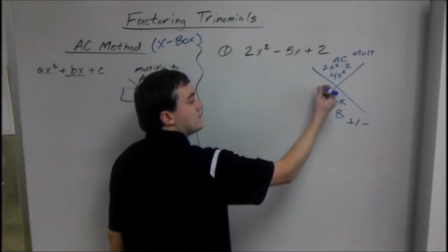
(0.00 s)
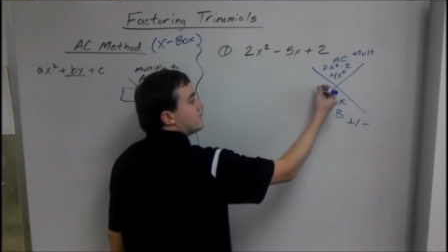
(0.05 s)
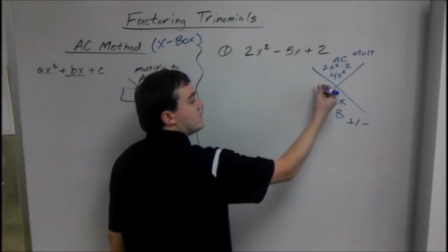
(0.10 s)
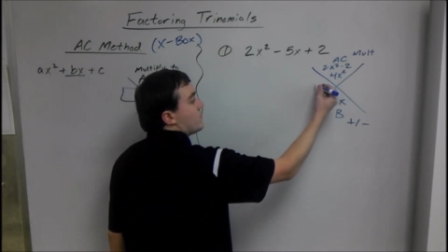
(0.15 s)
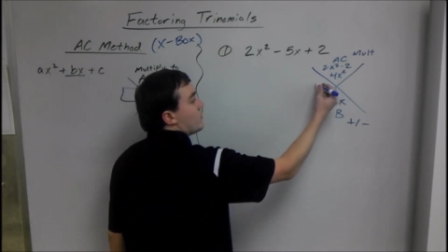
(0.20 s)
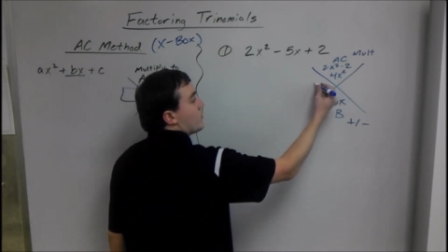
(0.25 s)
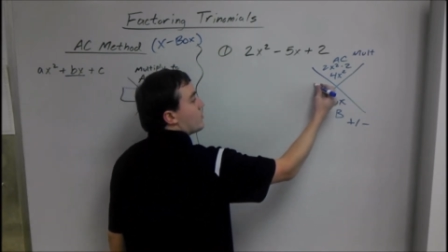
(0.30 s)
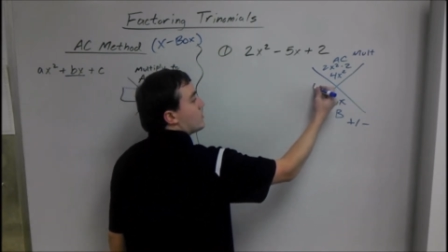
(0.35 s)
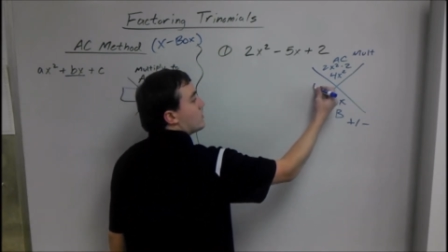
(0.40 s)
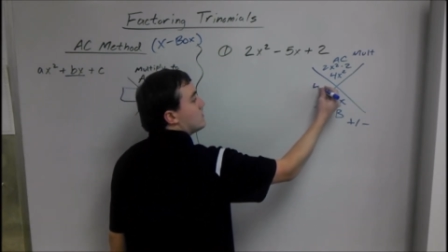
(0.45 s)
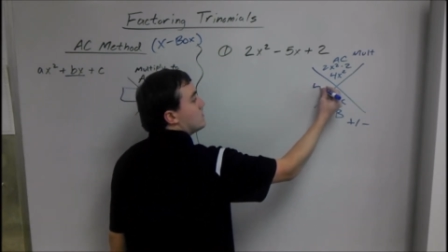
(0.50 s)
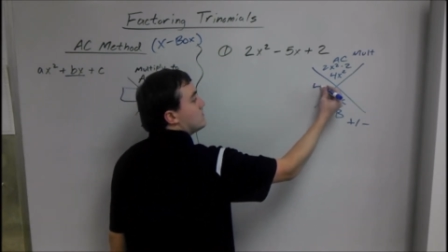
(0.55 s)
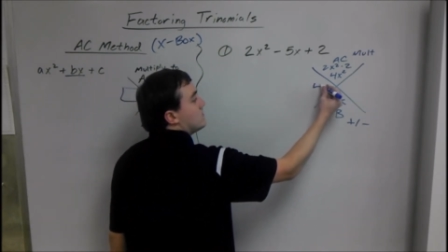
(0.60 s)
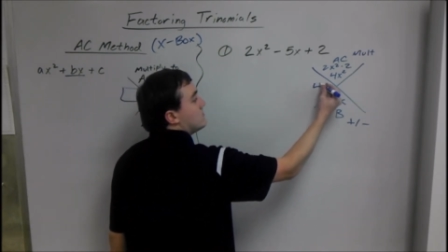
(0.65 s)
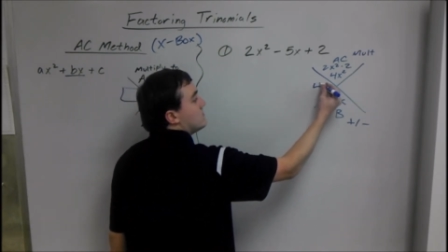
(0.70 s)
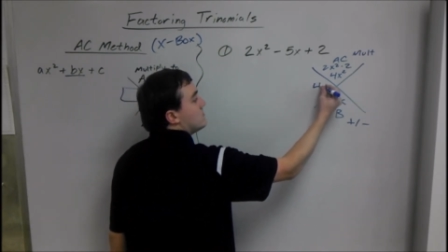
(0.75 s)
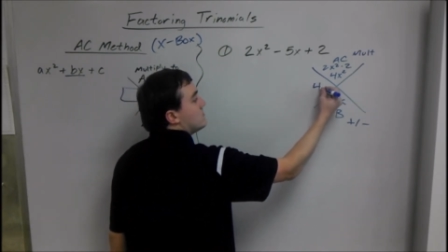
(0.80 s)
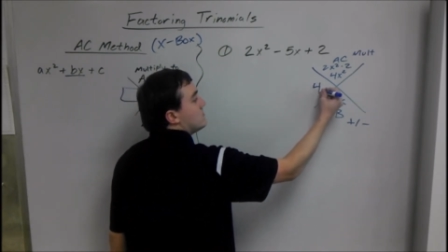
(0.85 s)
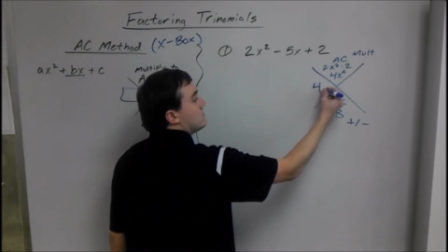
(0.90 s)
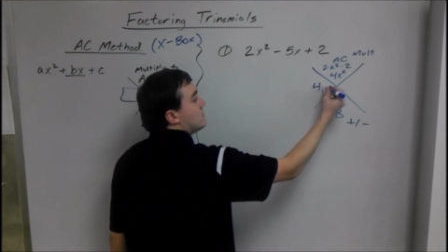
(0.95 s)
4x
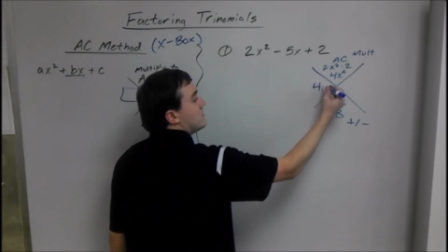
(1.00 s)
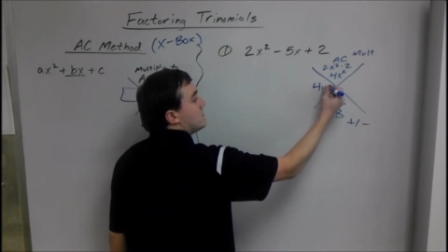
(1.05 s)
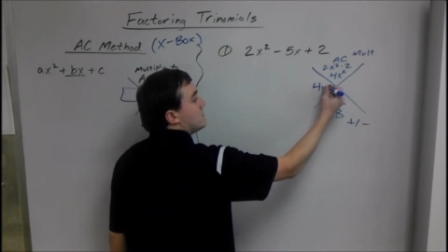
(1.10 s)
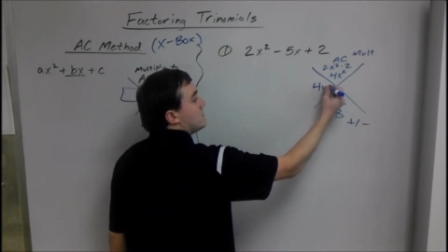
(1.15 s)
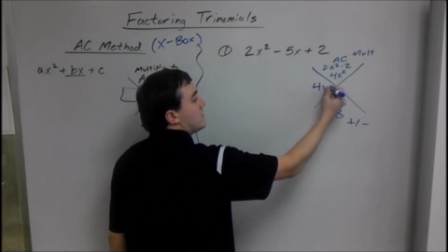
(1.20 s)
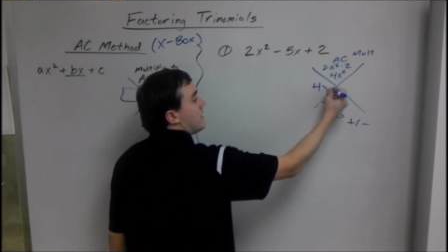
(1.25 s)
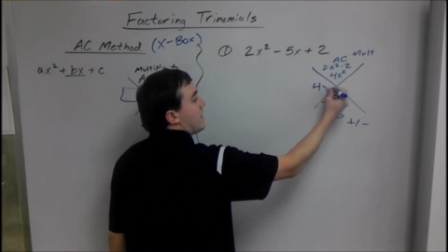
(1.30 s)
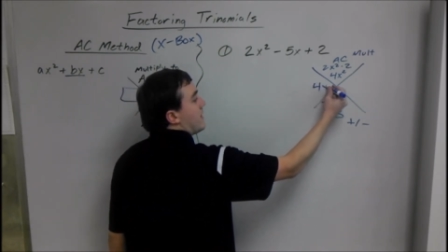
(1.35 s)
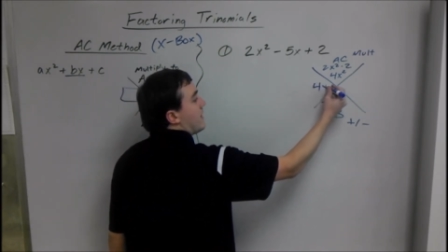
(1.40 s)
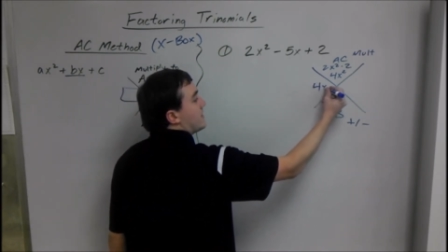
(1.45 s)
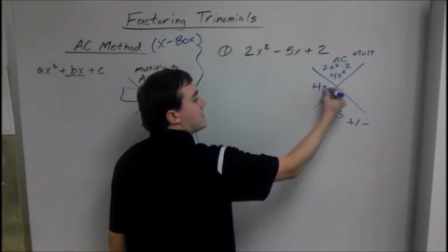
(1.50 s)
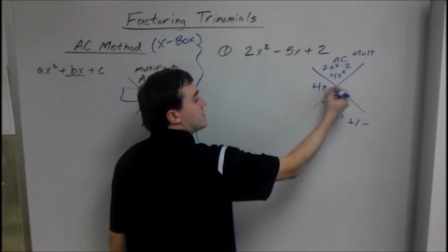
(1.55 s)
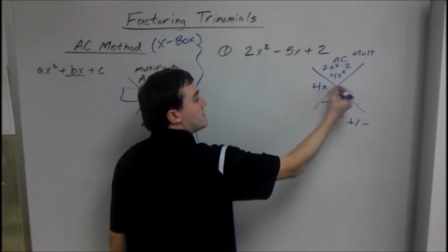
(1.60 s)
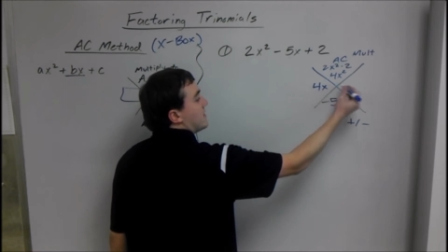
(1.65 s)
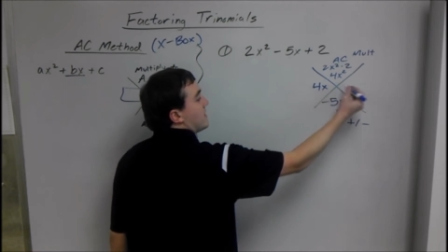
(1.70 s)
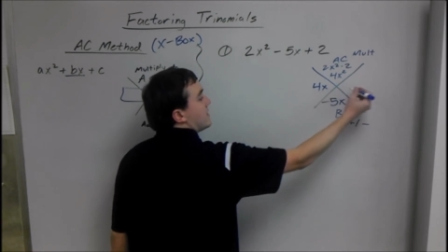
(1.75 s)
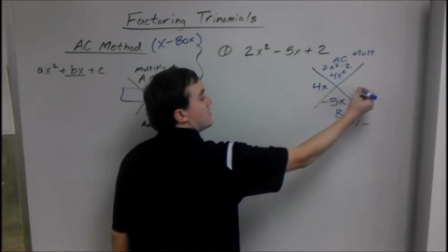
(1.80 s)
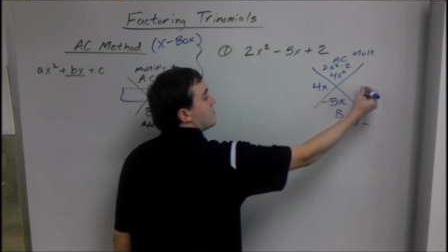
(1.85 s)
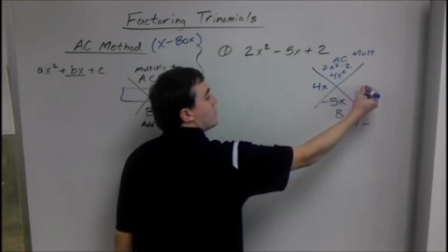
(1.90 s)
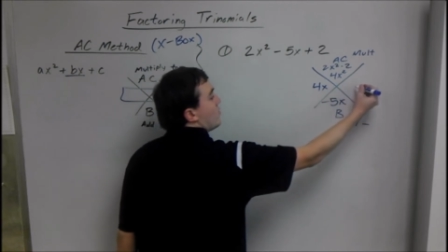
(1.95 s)

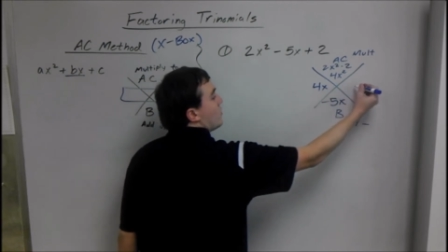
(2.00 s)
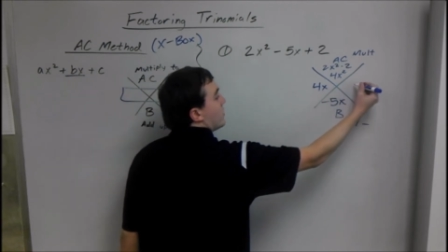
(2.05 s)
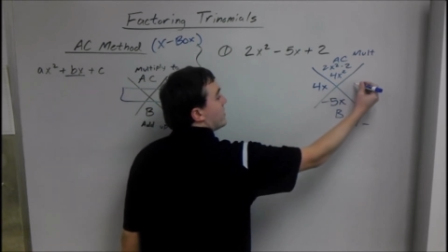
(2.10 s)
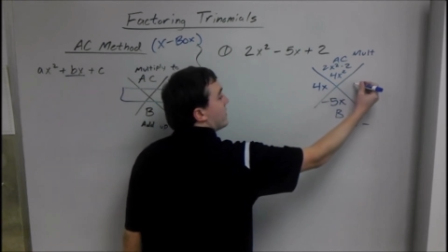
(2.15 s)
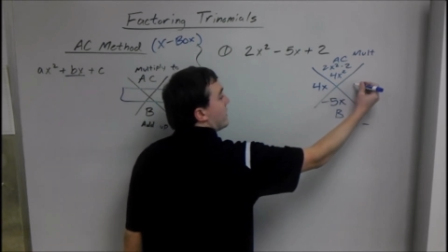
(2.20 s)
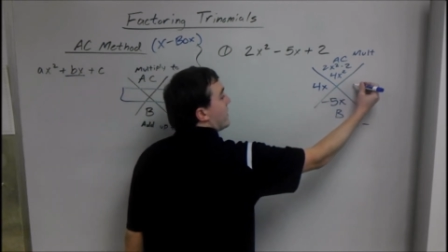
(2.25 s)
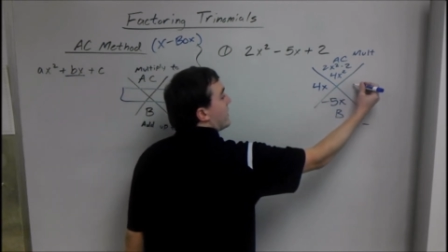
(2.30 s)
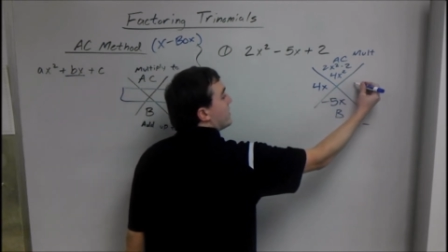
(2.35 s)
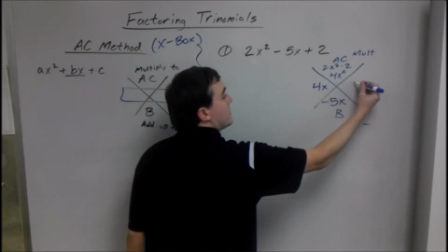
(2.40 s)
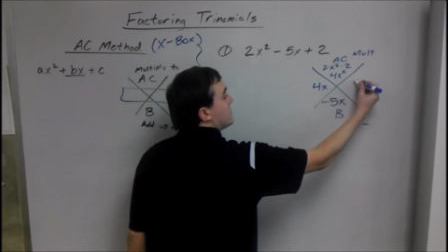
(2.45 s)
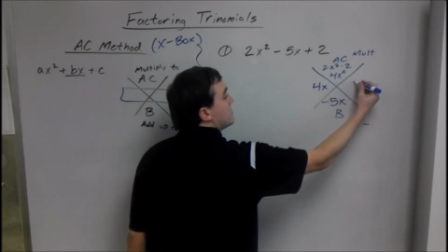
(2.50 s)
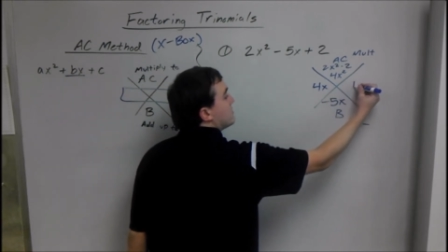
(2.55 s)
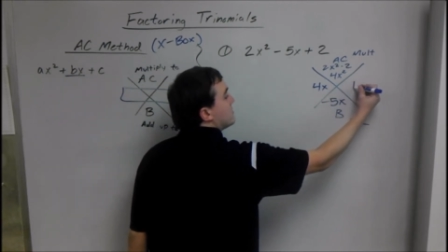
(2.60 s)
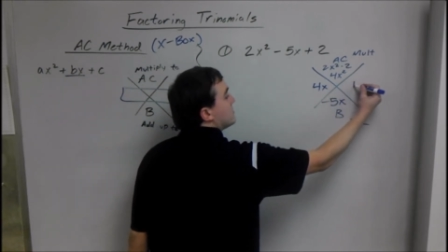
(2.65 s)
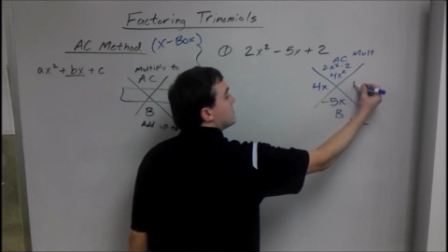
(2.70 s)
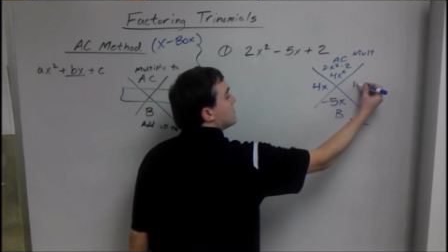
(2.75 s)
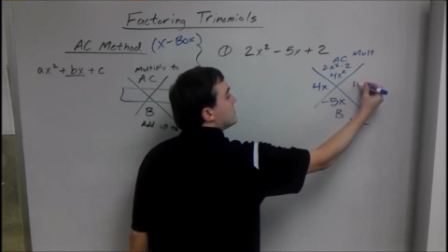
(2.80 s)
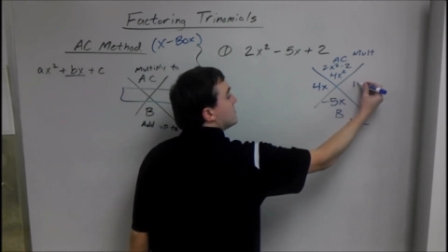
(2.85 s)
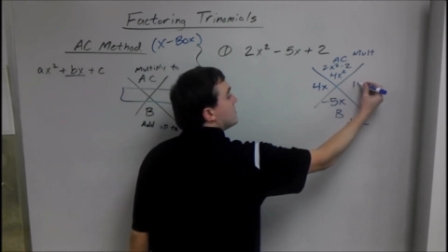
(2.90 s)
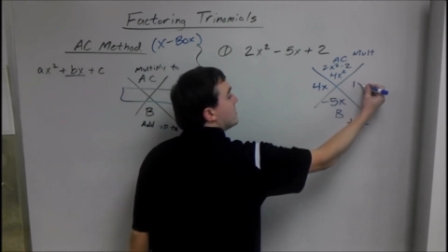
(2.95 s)
and 1x.
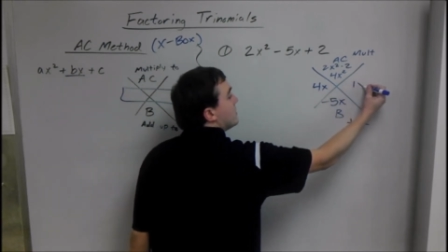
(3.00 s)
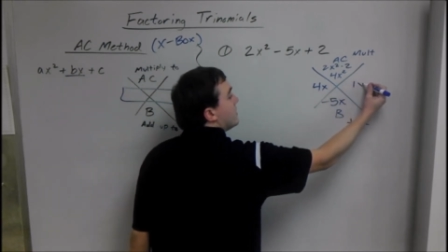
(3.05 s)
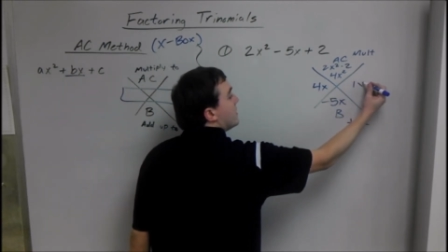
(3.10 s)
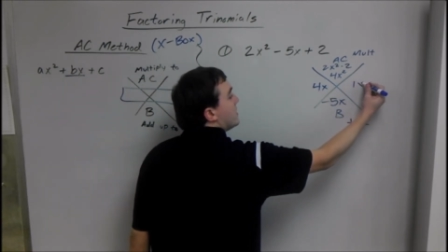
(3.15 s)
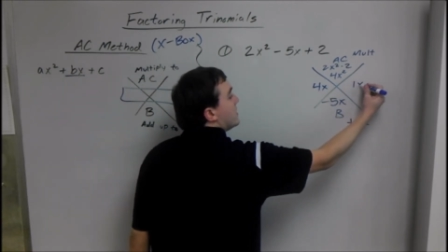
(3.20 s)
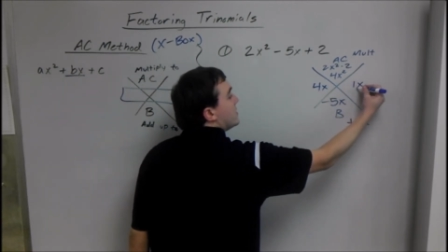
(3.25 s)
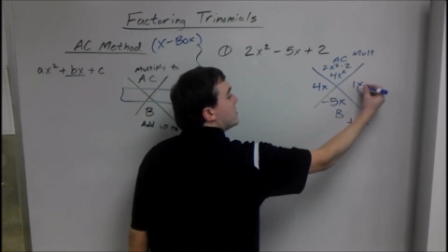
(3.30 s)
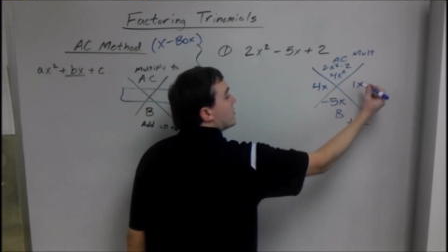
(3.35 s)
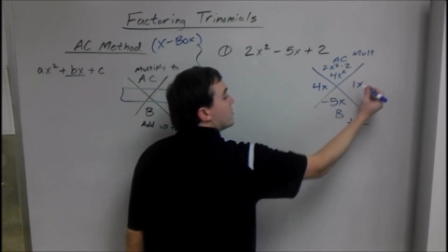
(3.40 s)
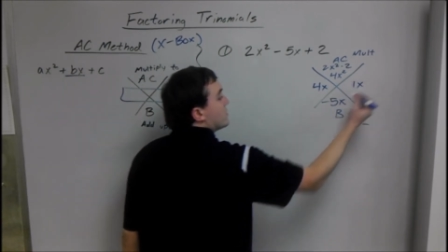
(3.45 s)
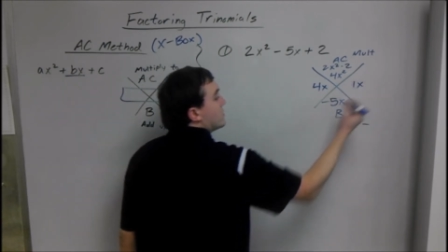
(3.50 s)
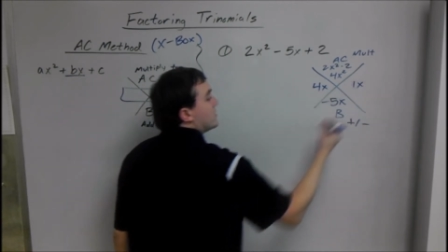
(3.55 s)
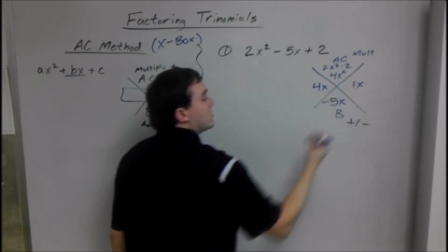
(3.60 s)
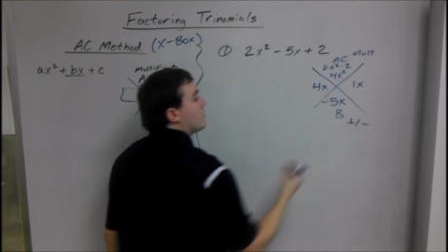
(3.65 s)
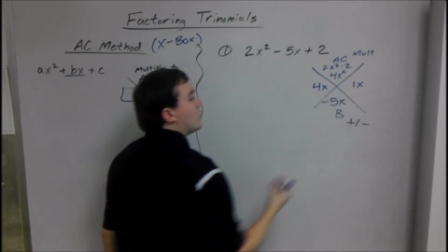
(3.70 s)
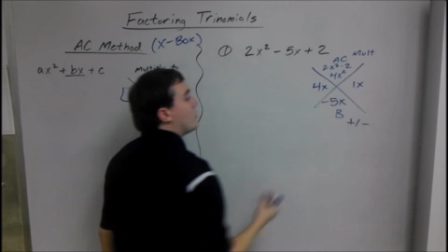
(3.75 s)
You don't need the